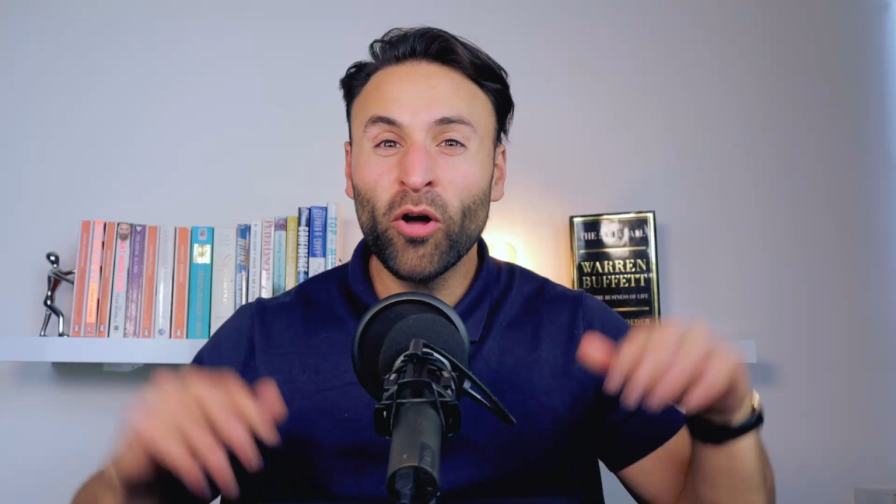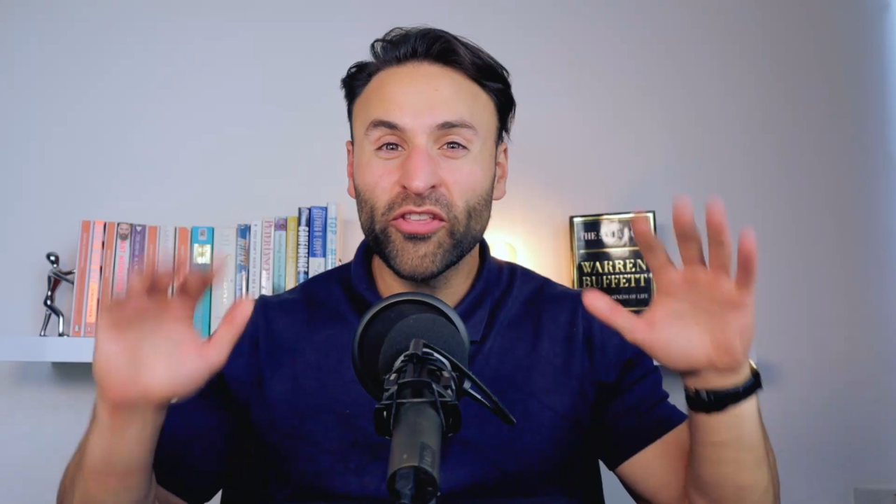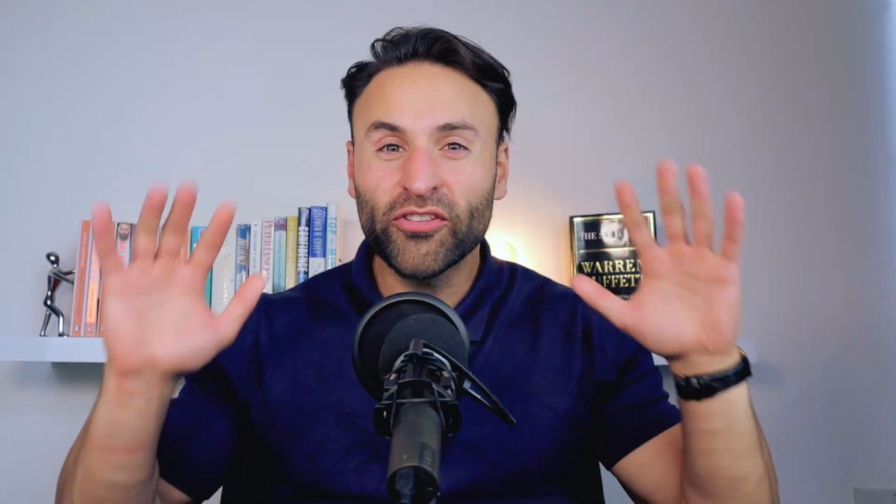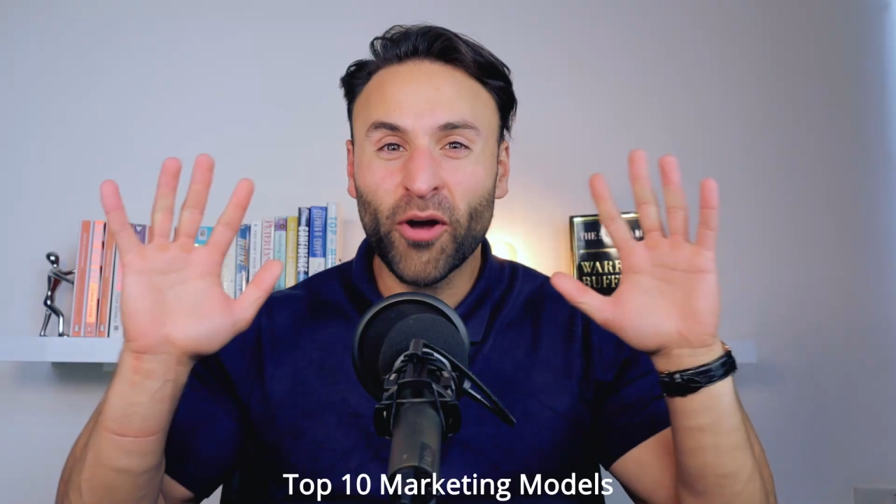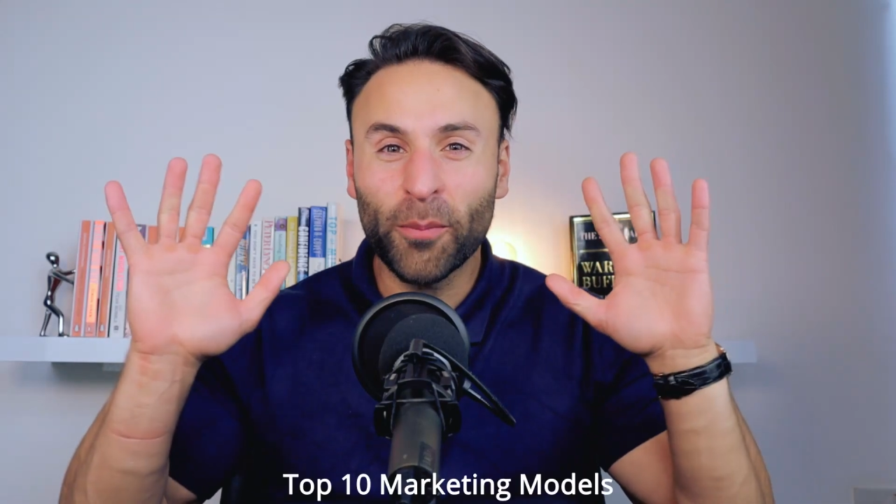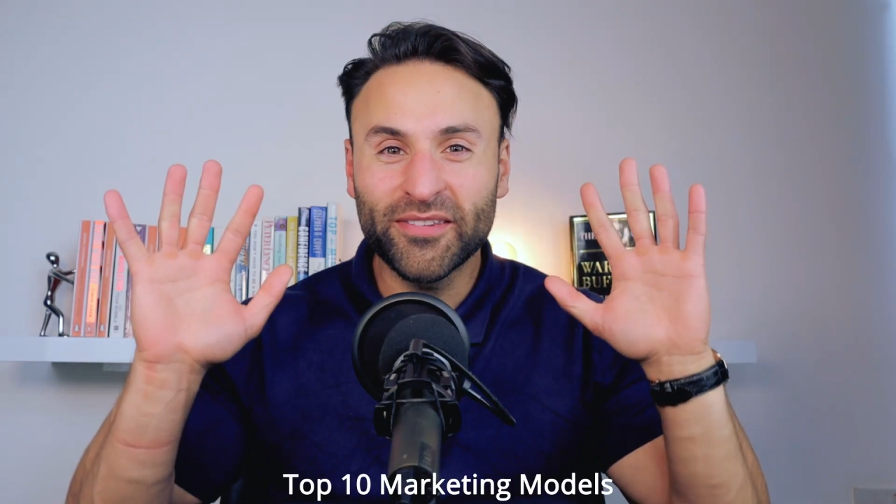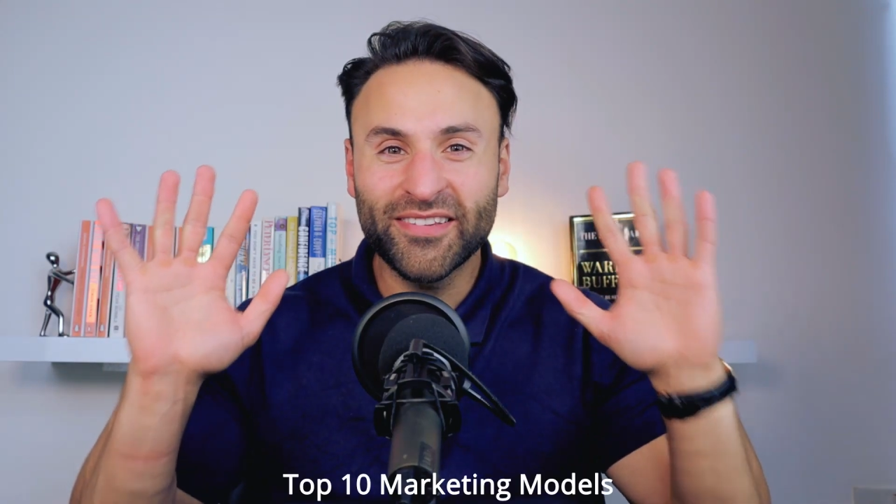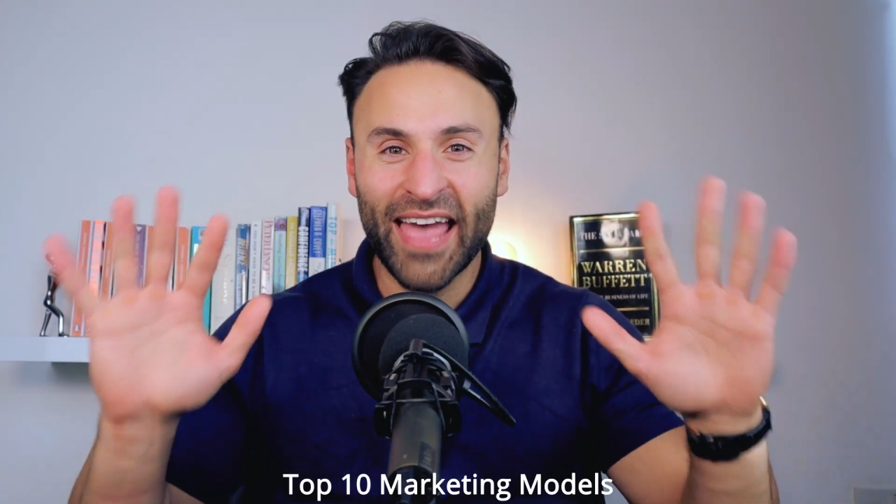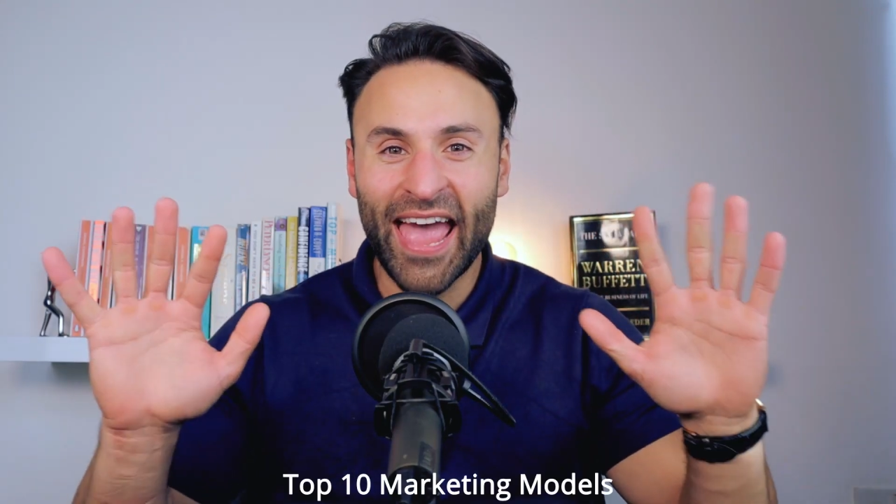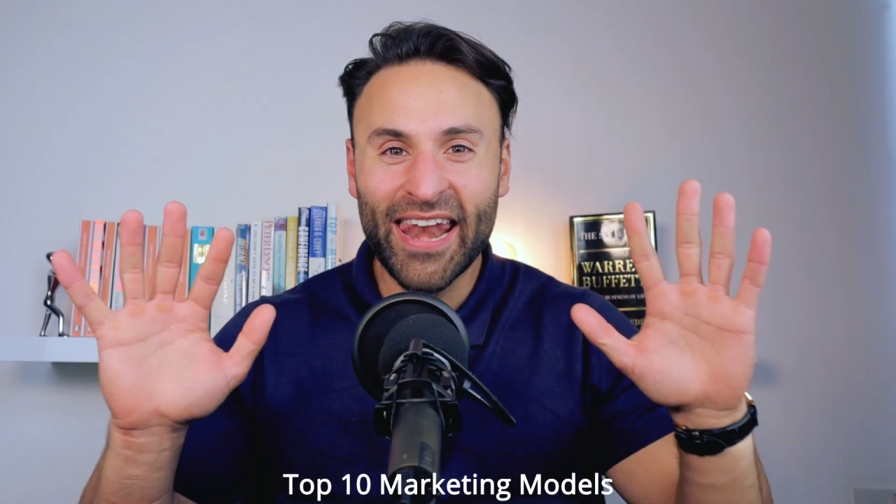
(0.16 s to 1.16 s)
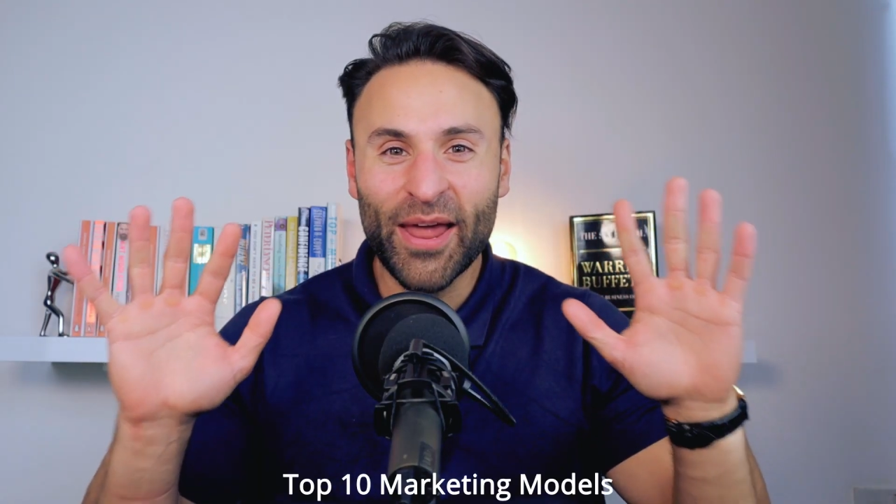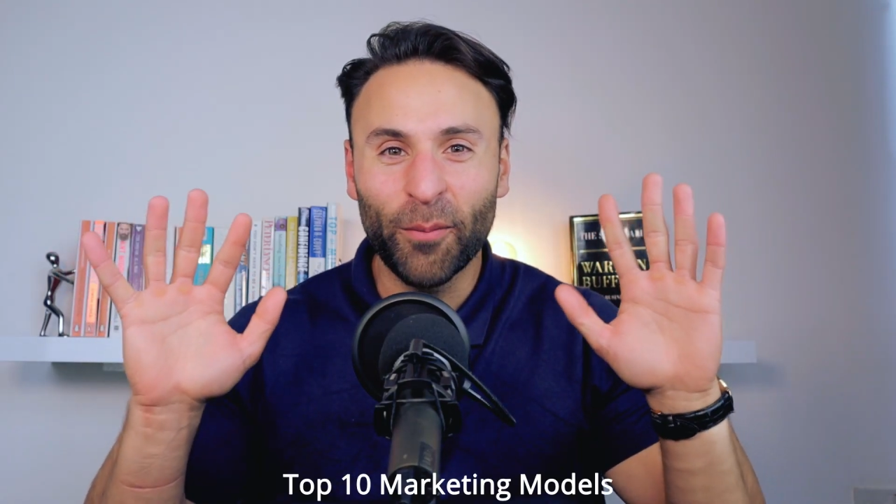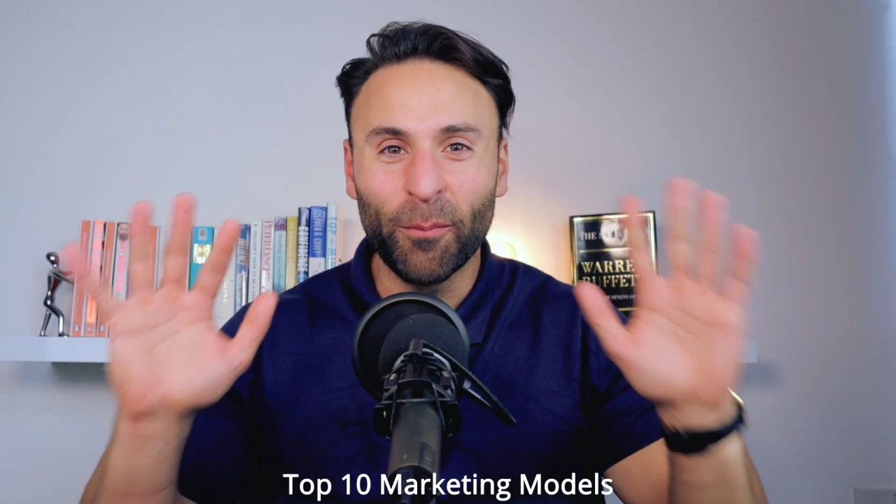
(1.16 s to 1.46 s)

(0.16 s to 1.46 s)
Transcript: are the top 10